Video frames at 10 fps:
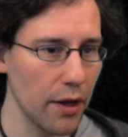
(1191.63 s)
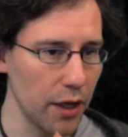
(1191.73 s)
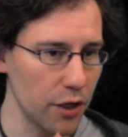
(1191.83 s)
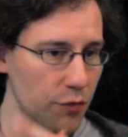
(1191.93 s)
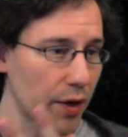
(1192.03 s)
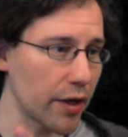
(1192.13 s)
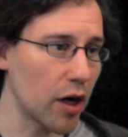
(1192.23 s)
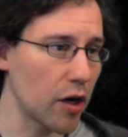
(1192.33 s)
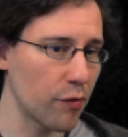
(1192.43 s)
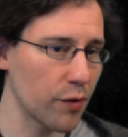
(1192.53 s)
And it's very
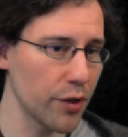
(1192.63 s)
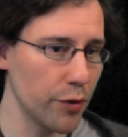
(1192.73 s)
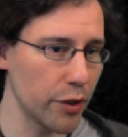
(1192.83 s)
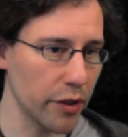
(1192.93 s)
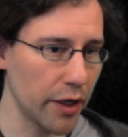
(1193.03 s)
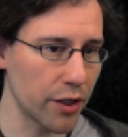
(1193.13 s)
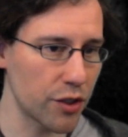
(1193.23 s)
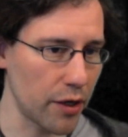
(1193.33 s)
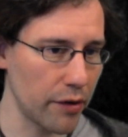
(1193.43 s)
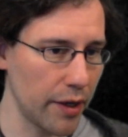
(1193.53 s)
hard for you to like
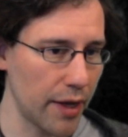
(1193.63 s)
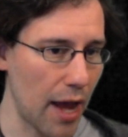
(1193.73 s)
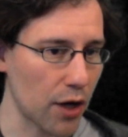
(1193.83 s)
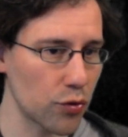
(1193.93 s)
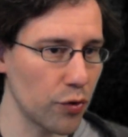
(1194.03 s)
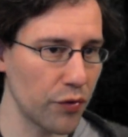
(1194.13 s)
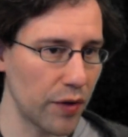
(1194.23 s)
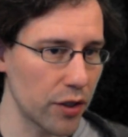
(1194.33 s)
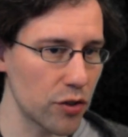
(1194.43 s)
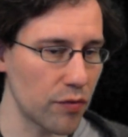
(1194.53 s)
generate actual
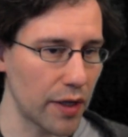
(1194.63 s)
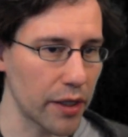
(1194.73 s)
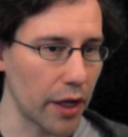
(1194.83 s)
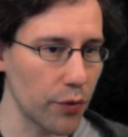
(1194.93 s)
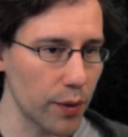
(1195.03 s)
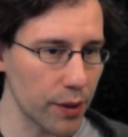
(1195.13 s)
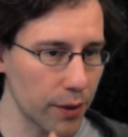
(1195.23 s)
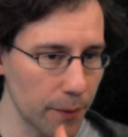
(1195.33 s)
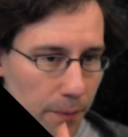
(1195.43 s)
advantage of any kind with it.